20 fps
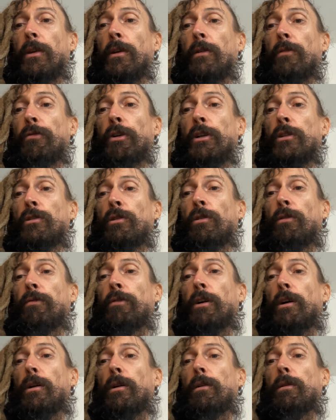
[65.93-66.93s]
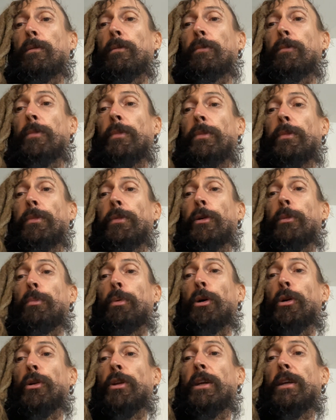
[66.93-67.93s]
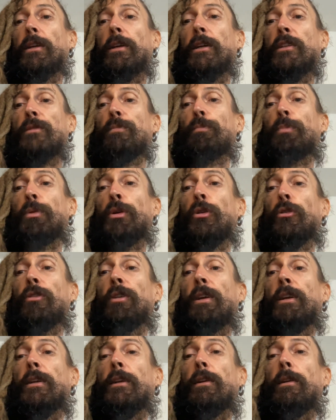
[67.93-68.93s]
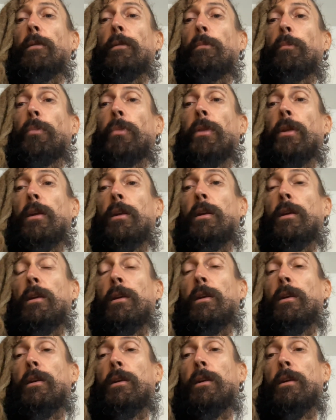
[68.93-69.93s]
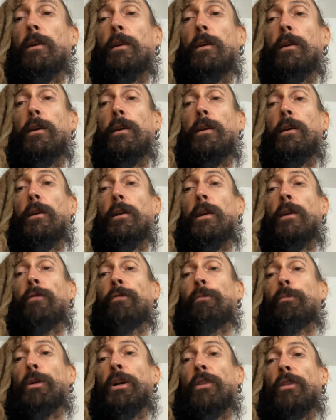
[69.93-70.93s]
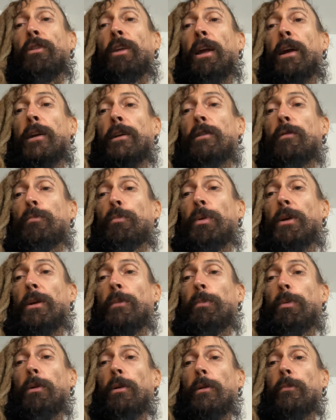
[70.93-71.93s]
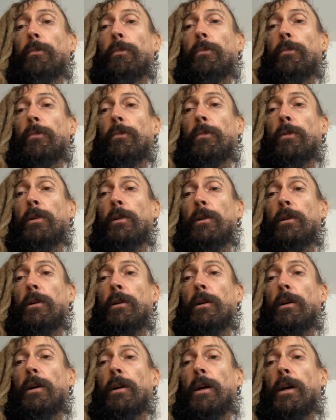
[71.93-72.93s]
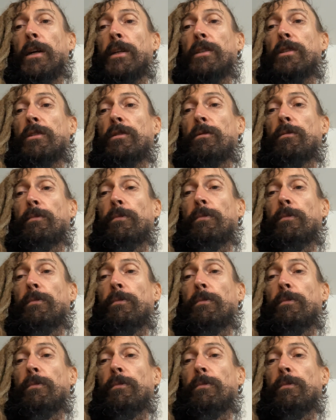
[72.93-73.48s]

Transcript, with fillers: First of all, the body is protein. If Breatharian people as